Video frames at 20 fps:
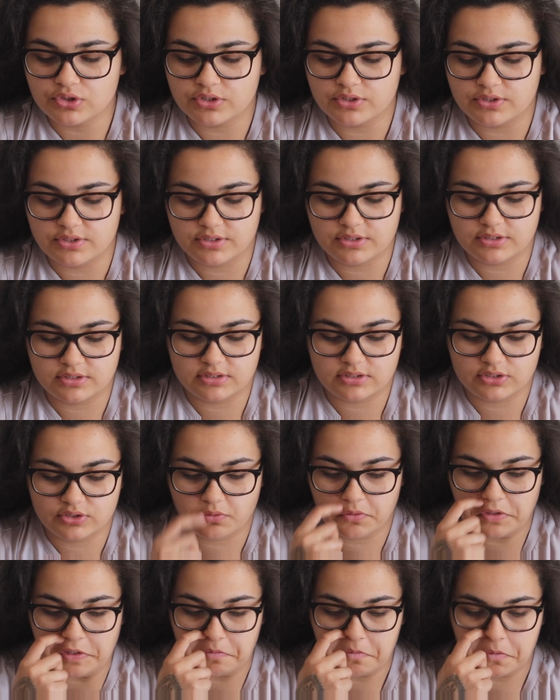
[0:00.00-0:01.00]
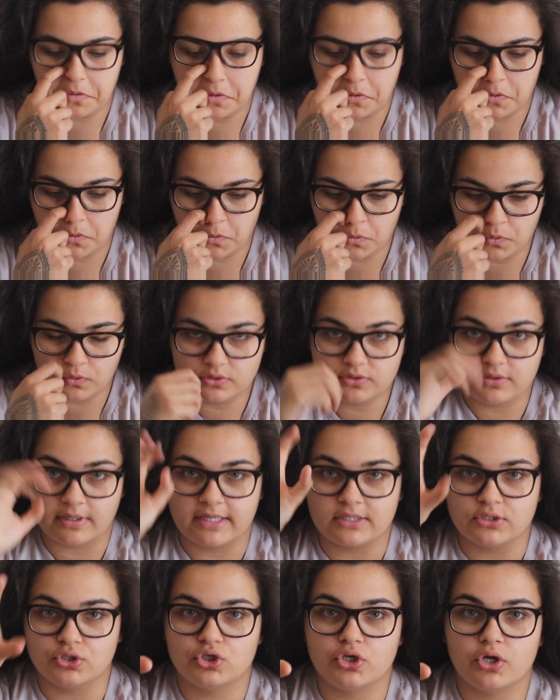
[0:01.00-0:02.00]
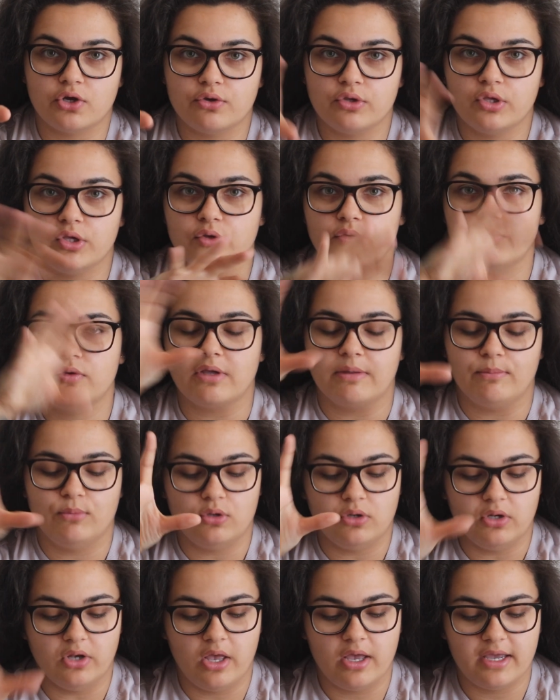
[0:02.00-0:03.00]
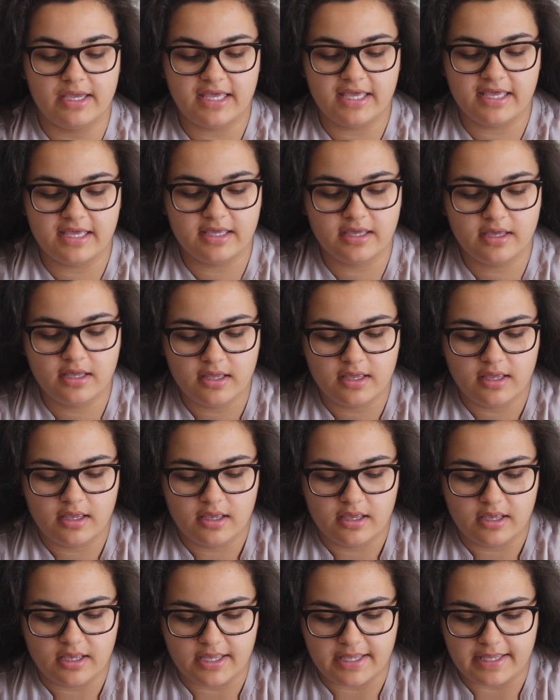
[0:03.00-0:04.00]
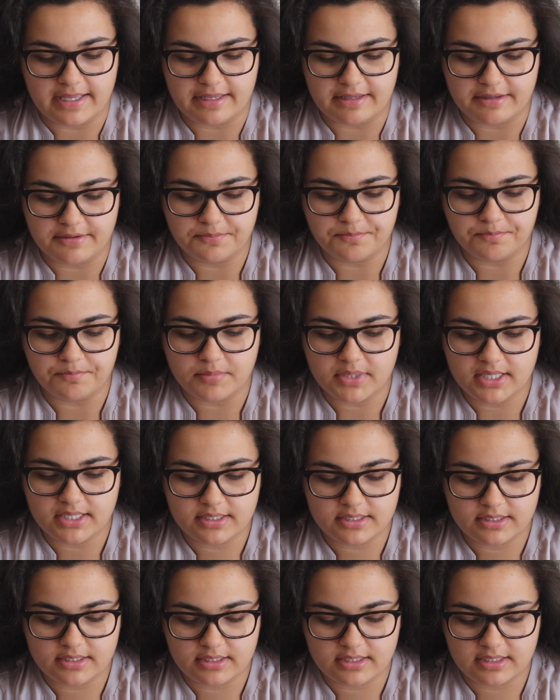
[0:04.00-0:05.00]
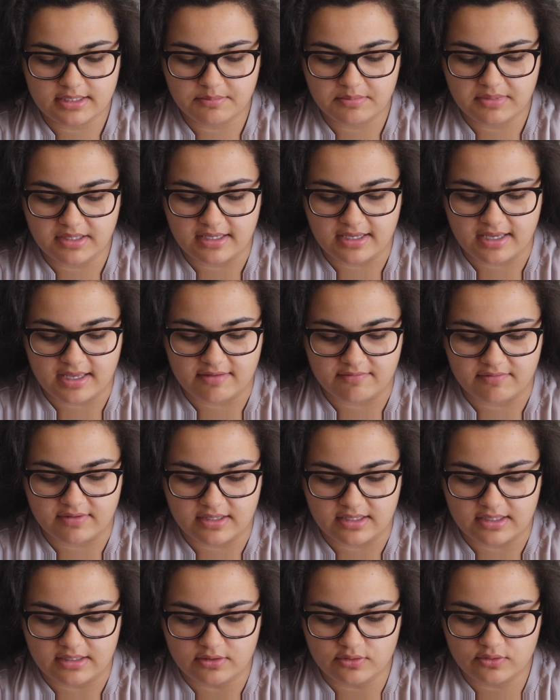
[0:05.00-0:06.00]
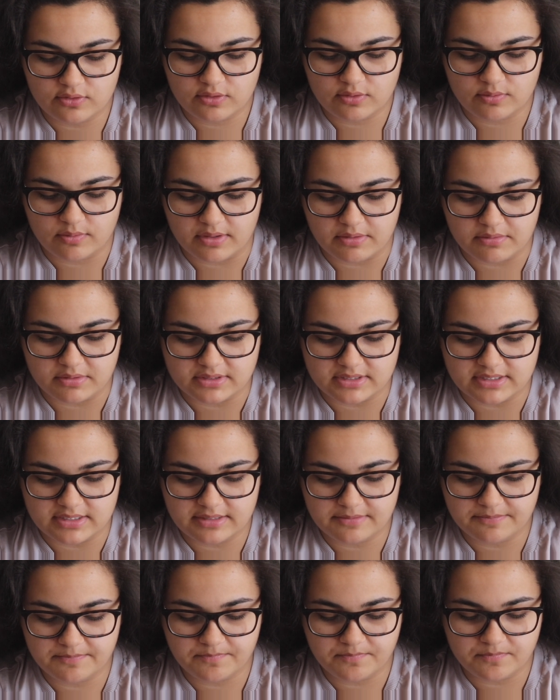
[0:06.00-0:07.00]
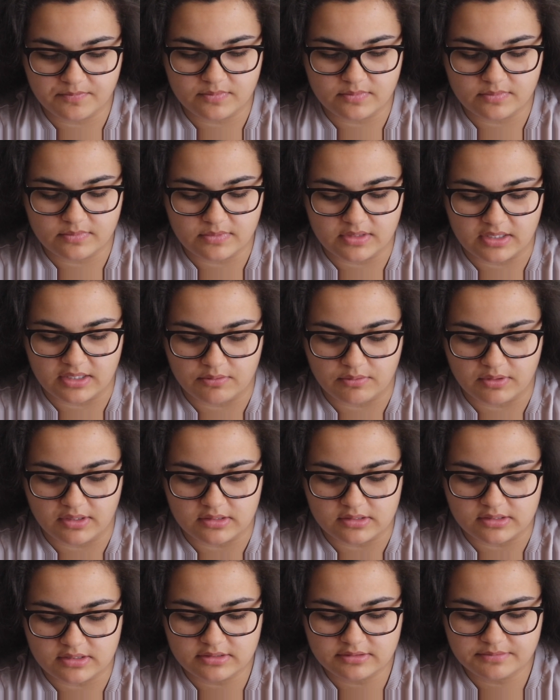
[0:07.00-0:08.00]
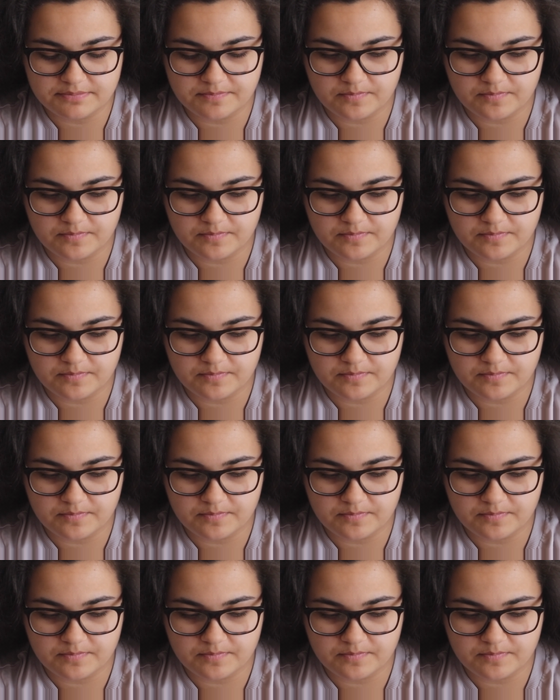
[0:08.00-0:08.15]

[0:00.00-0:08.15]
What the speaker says: going to screen record so I can show you, so I'm not lying. Let me have a look, where is it? There we are.